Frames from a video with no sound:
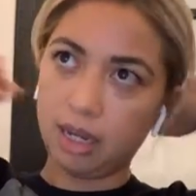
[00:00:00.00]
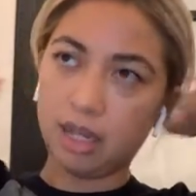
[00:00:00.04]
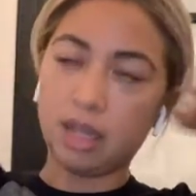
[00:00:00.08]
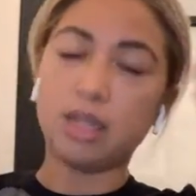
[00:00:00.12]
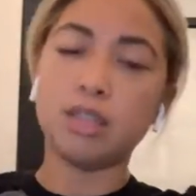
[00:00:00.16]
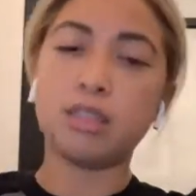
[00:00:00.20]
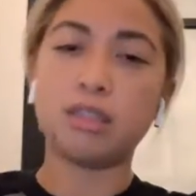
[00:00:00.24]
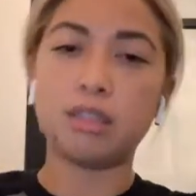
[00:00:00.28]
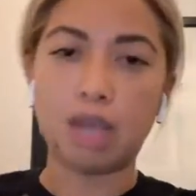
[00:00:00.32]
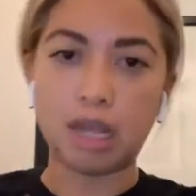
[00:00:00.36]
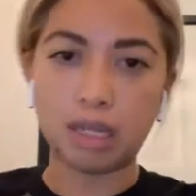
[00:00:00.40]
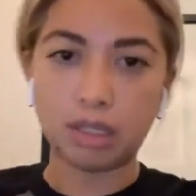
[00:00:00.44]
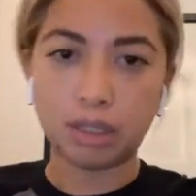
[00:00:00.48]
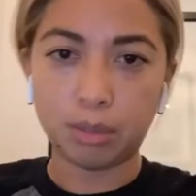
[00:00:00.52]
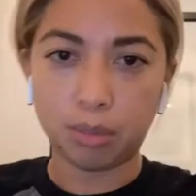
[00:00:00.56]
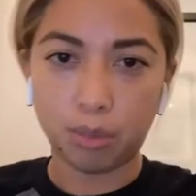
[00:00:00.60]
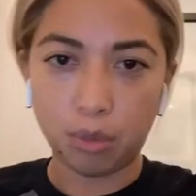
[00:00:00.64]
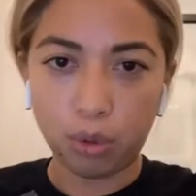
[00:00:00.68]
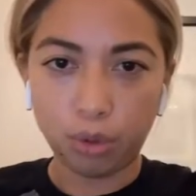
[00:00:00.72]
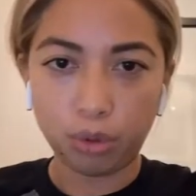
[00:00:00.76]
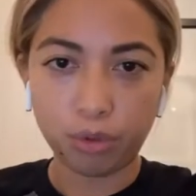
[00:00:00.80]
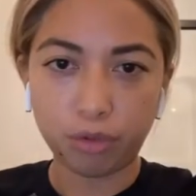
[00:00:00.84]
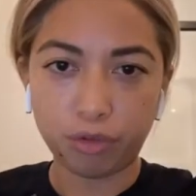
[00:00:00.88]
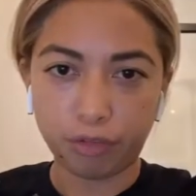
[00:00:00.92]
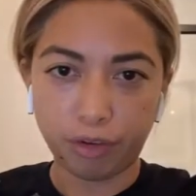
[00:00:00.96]
But
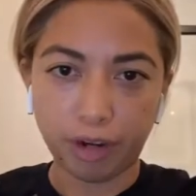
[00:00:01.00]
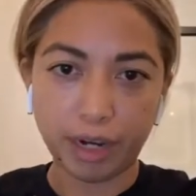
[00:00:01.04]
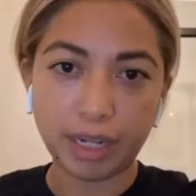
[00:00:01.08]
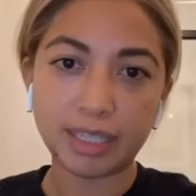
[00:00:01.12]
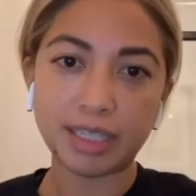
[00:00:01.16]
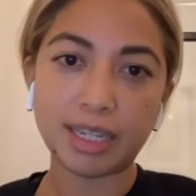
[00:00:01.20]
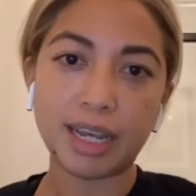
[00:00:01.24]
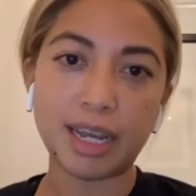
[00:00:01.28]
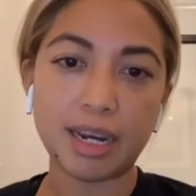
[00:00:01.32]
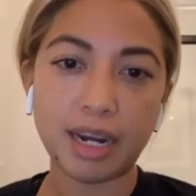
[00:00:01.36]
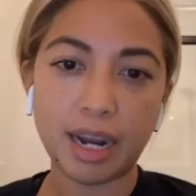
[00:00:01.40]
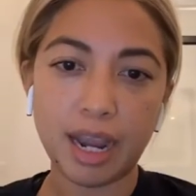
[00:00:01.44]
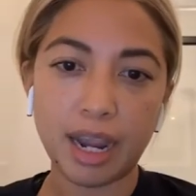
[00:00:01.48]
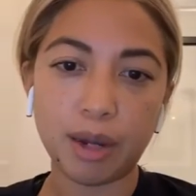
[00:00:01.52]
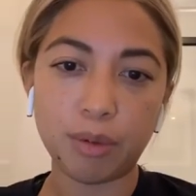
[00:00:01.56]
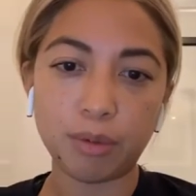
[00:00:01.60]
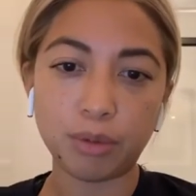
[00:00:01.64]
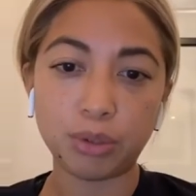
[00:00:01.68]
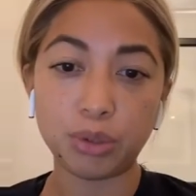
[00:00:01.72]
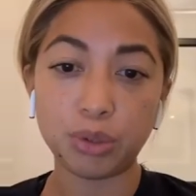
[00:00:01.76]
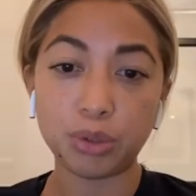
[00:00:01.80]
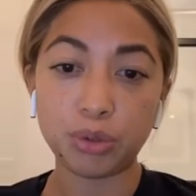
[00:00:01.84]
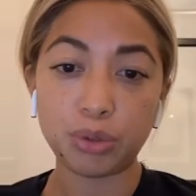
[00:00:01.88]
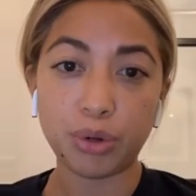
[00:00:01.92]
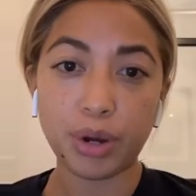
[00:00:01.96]

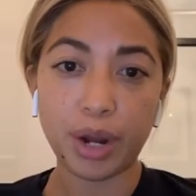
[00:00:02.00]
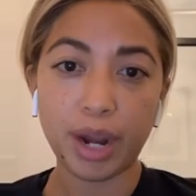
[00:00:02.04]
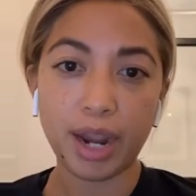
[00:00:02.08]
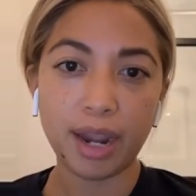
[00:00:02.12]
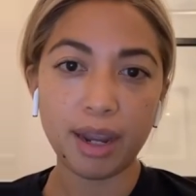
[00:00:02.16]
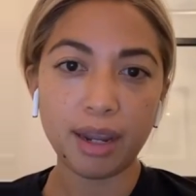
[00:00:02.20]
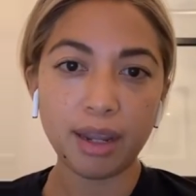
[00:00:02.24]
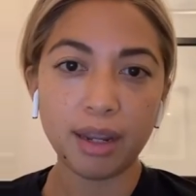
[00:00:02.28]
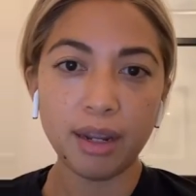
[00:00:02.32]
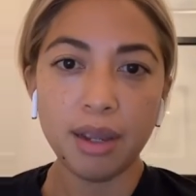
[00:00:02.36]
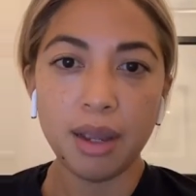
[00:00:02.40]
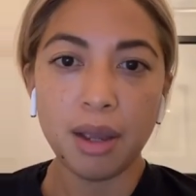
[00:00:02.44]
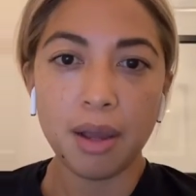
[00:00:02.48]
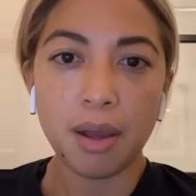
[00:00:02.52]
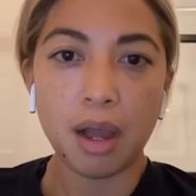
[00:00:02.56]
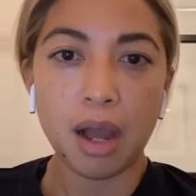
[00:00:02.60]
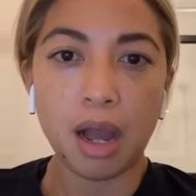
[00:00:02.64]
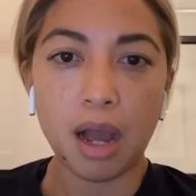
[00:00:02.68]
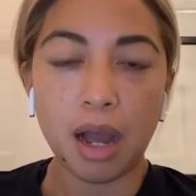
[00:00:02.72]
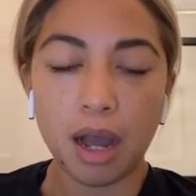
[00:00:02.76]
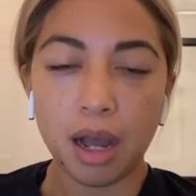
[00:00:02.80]
I think I'm like